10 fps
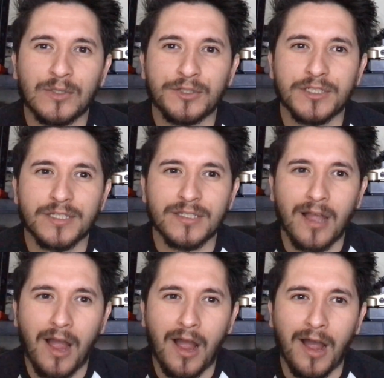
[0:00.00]
which is
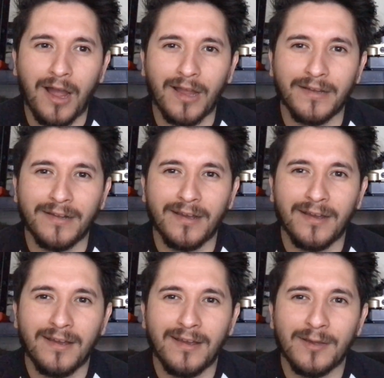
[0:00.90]
odd.
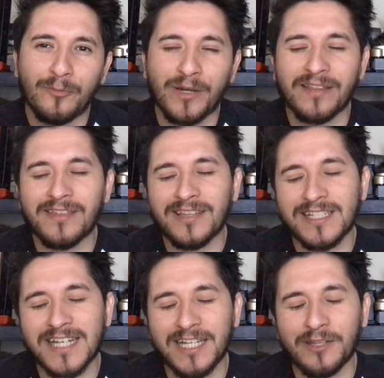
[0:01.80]
But I think
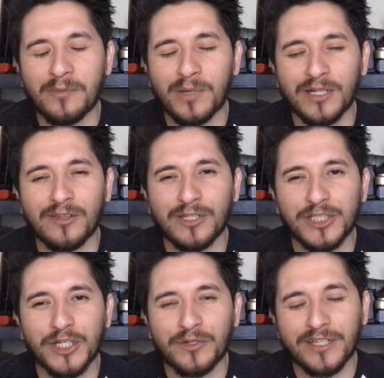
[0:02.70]
that's kind of the butt of the
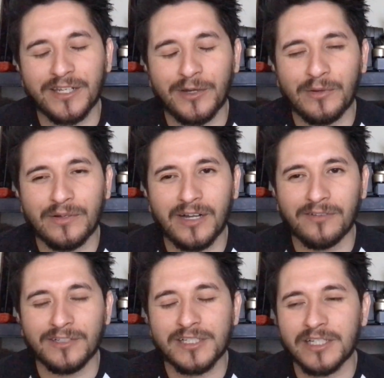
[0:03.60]
joke, you know,
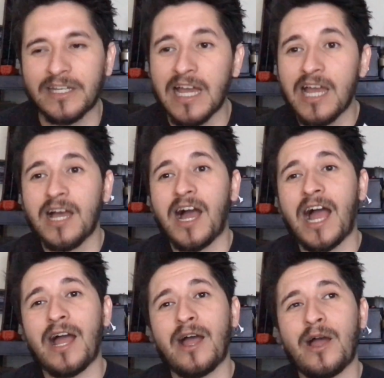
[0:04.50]
obviously.
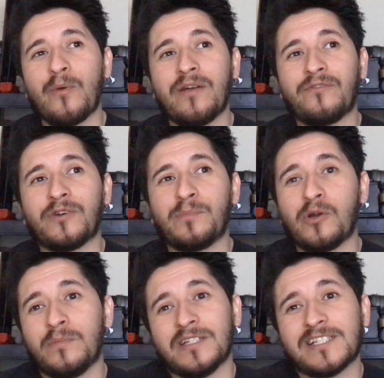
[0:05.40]
However,
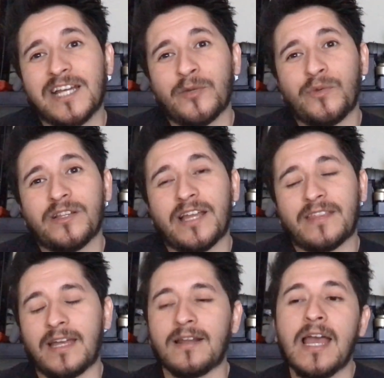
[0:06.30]
Pokemon is kind of weird like
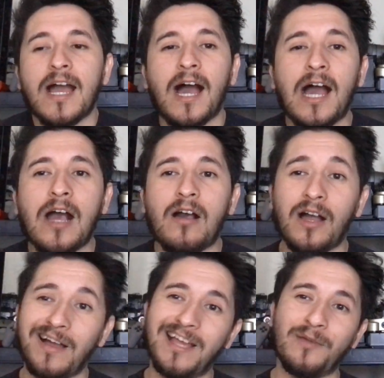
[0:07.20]
that.
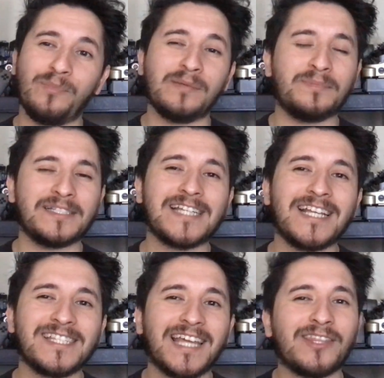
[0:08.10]
But
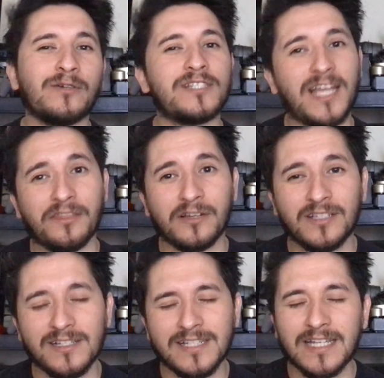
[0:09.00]
besides that though, Scyther
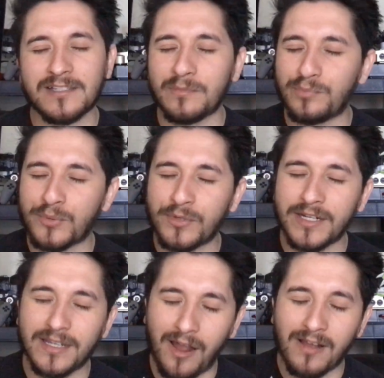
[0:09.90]
does get some
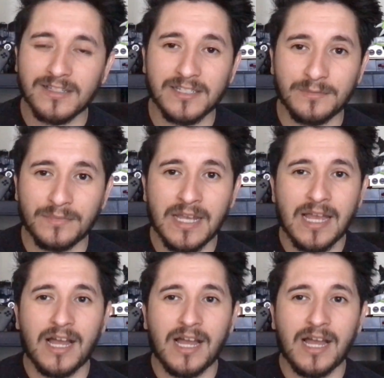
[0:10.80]
pretty awesome